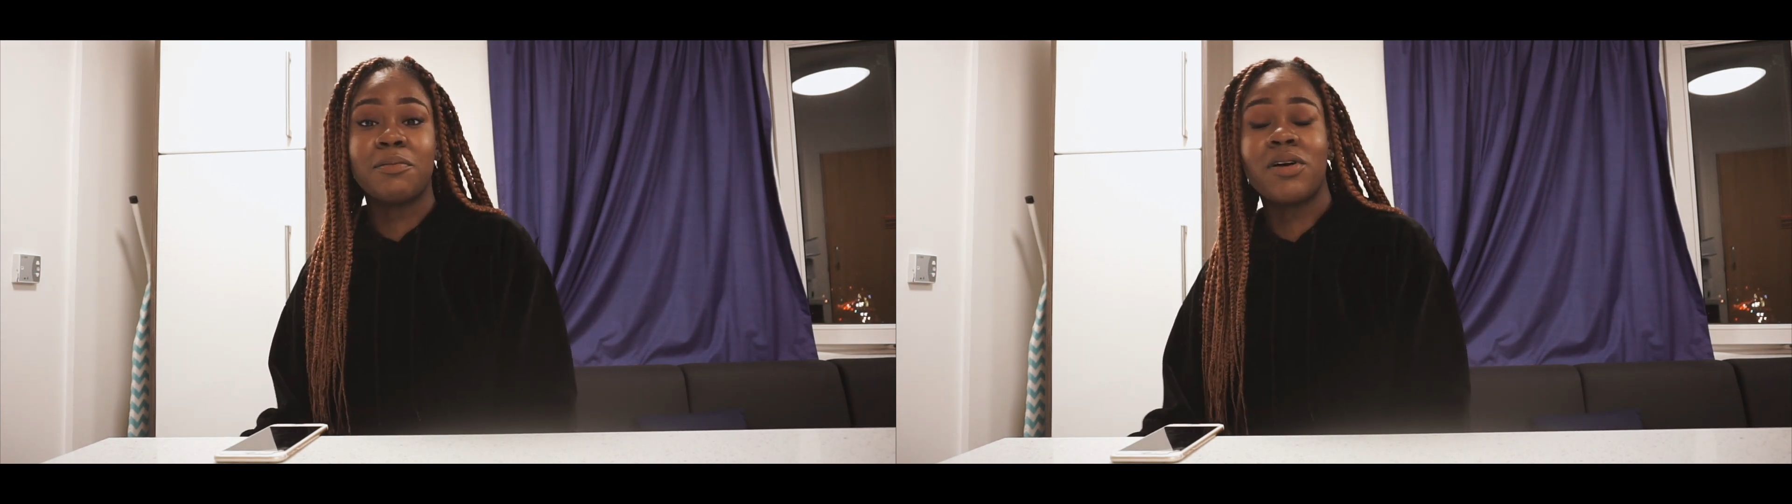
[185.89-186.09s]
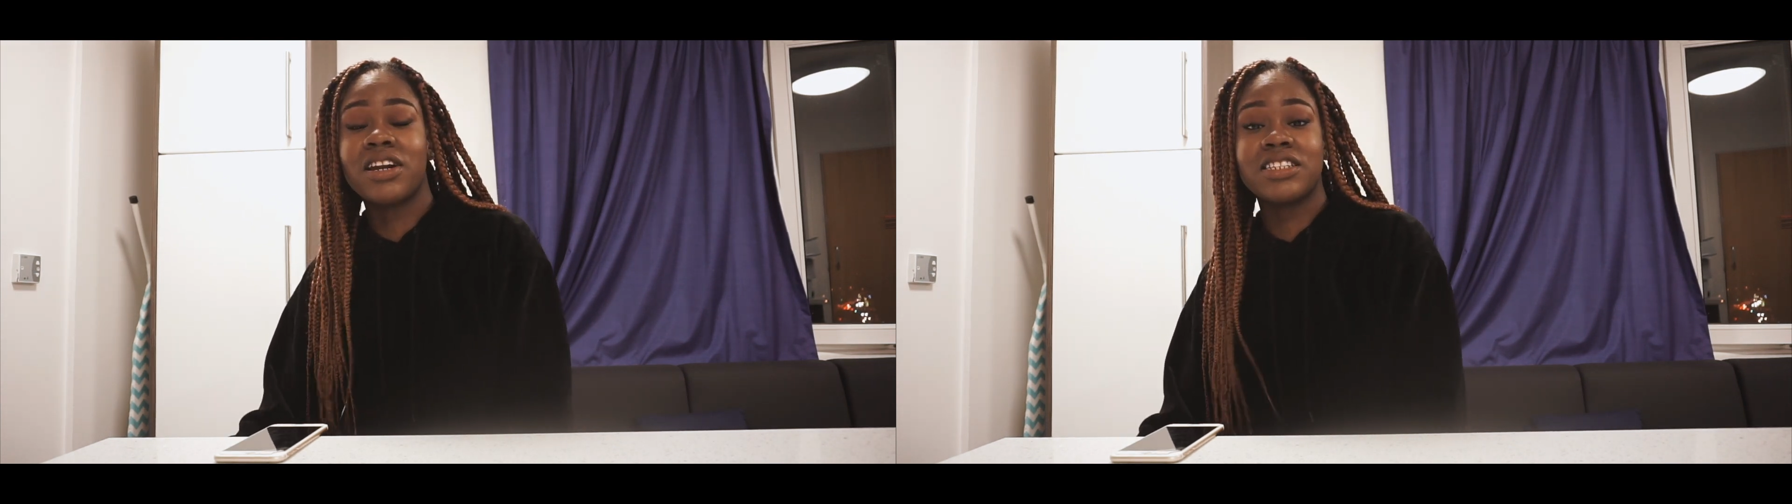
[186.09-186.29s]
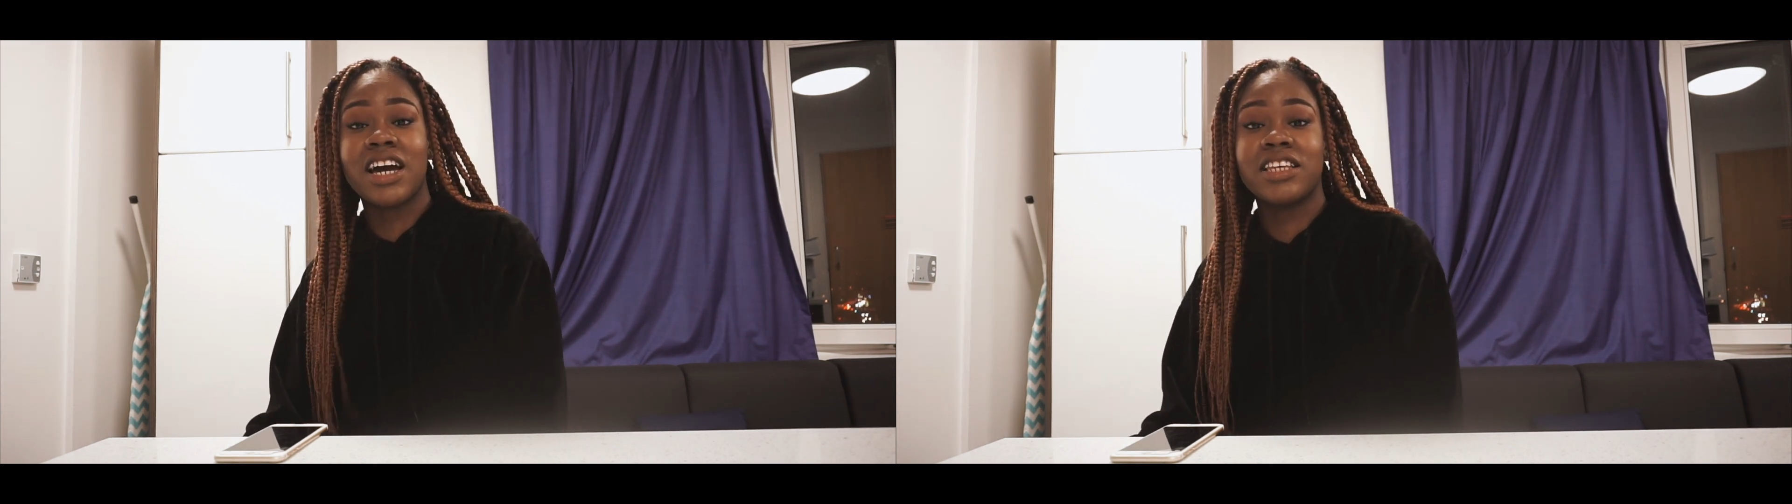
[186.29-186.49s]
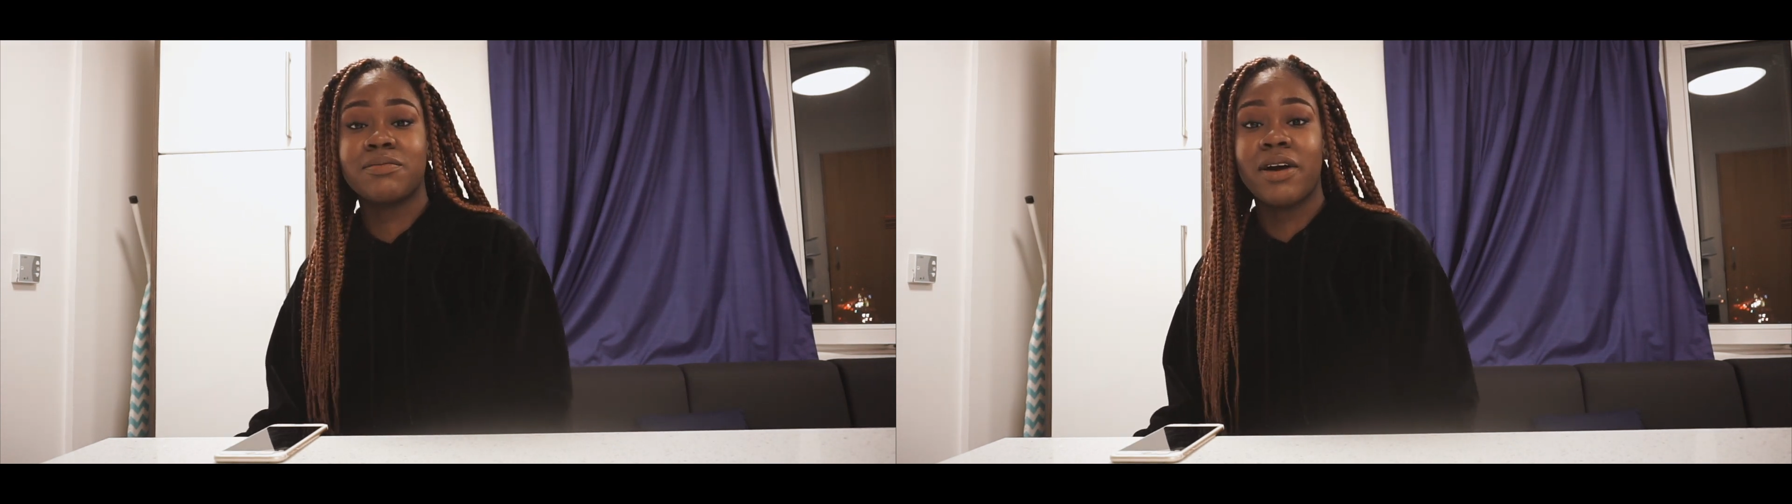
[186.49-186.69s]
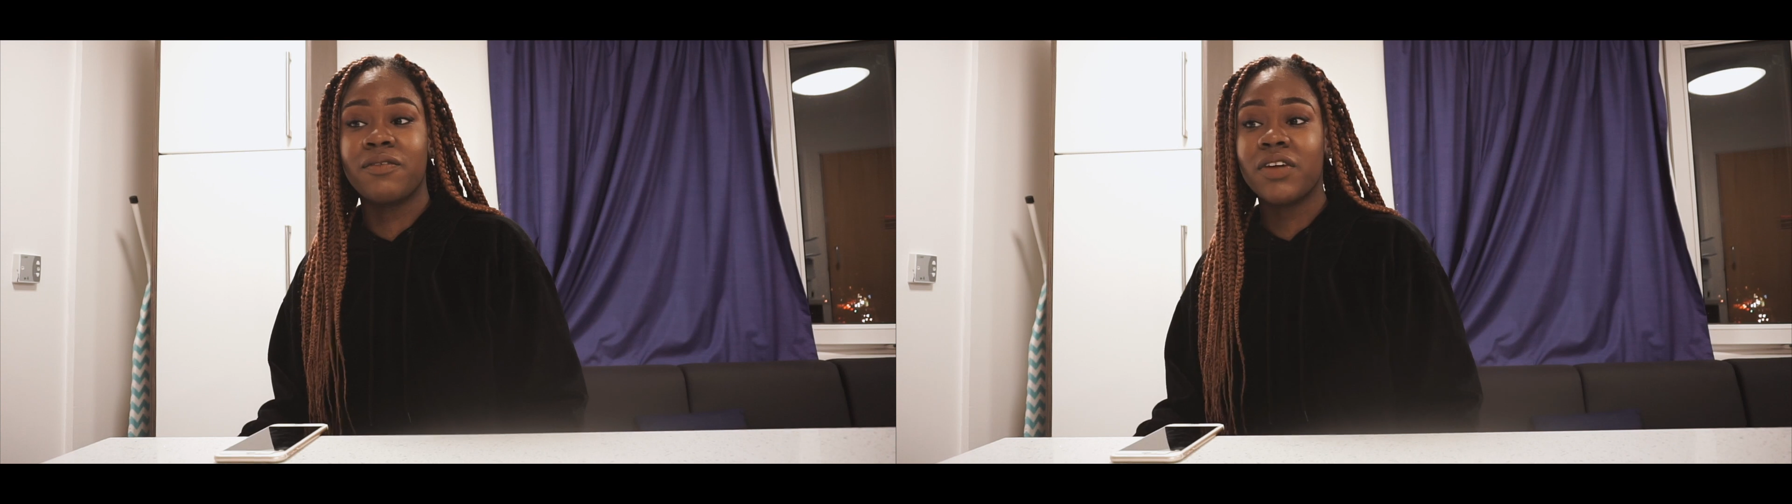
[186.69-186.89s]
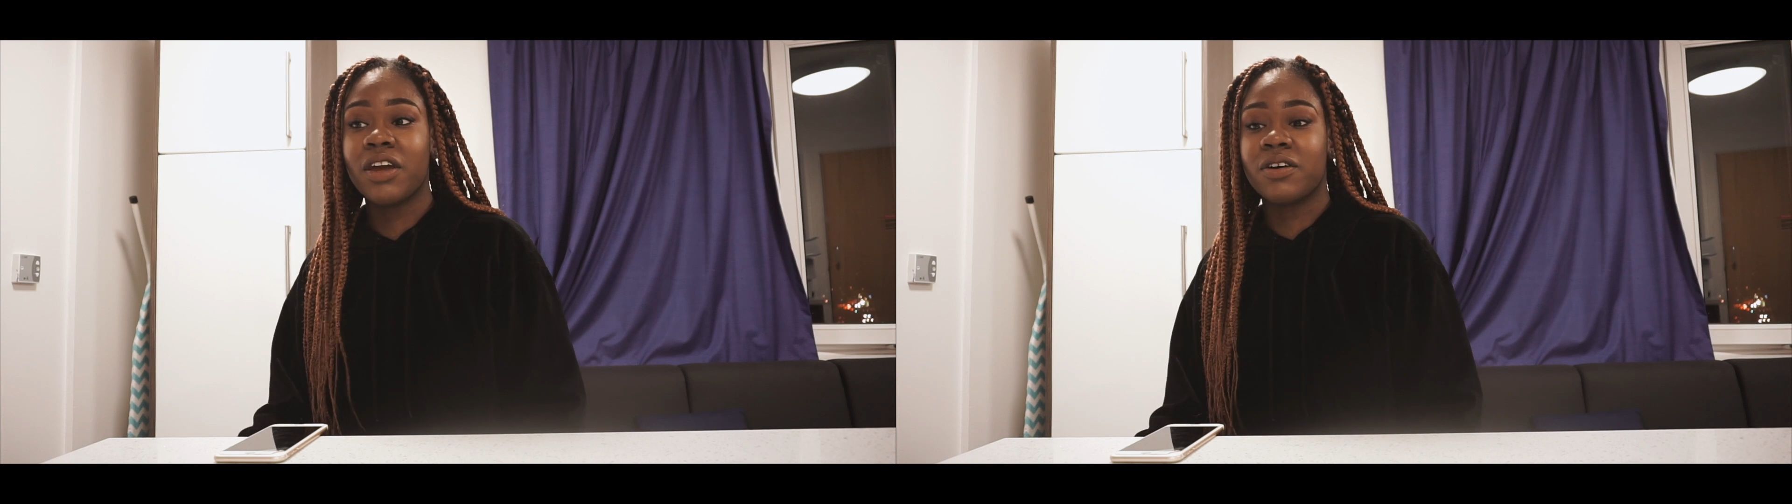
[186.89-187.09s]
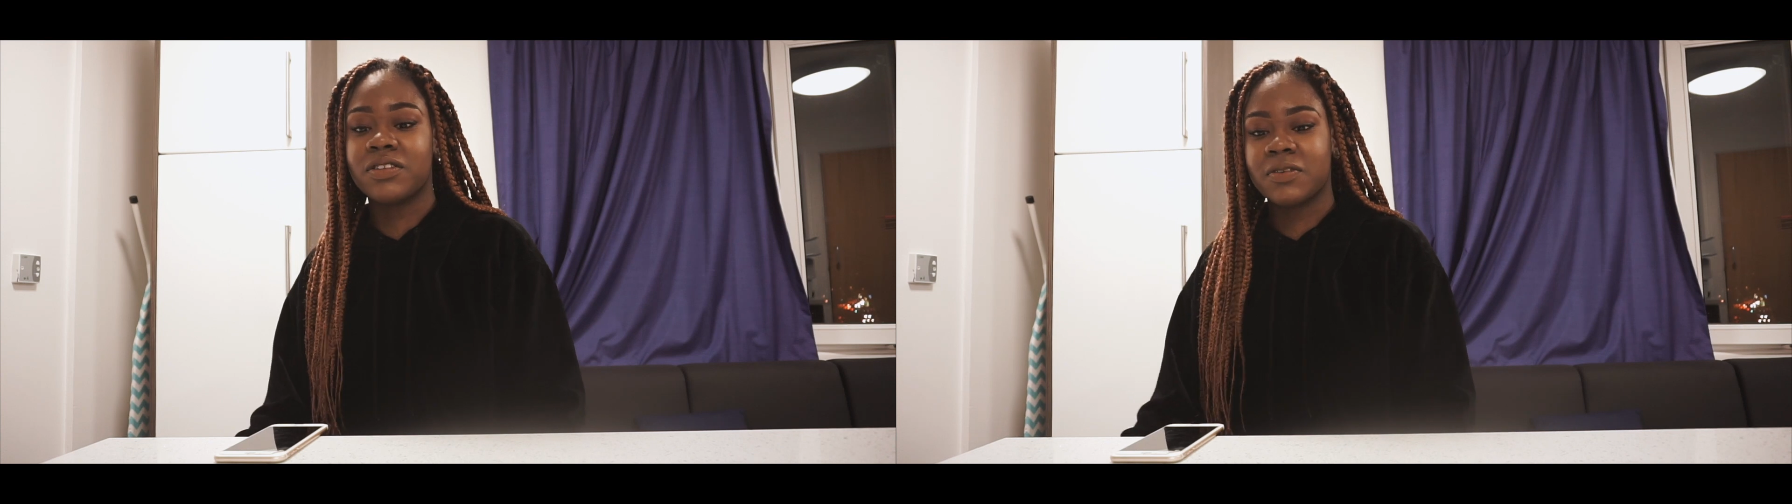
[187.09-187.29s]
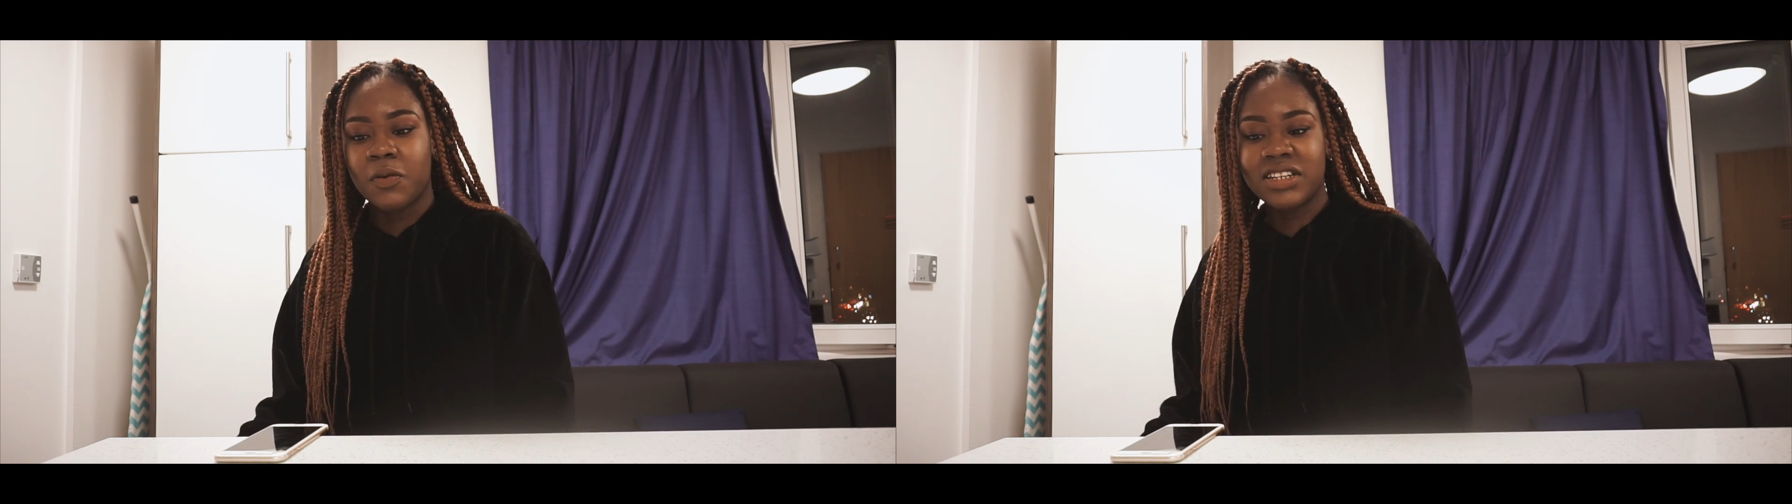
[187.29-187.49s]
monetize my videos,